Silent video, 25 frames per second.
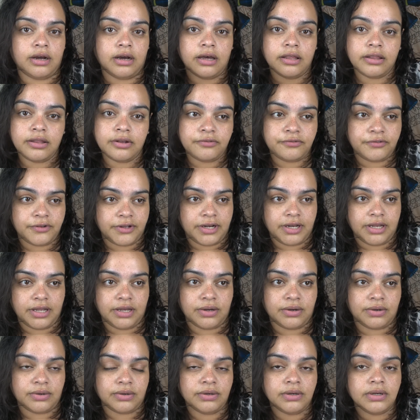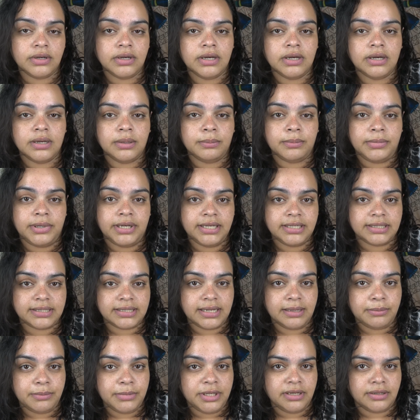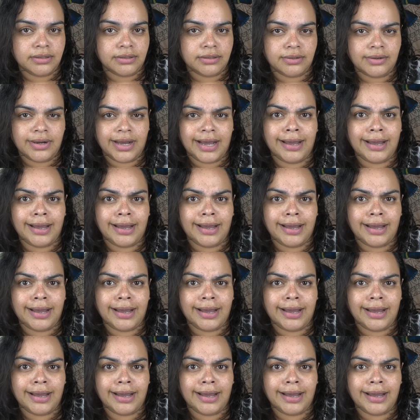other video, please let me know.